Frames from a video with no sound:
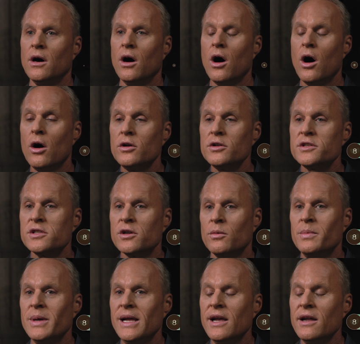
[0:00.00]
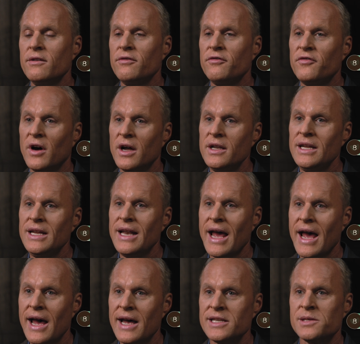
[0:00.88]
Also, begin funding
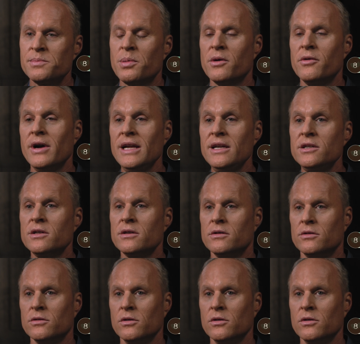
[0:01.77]
aspirational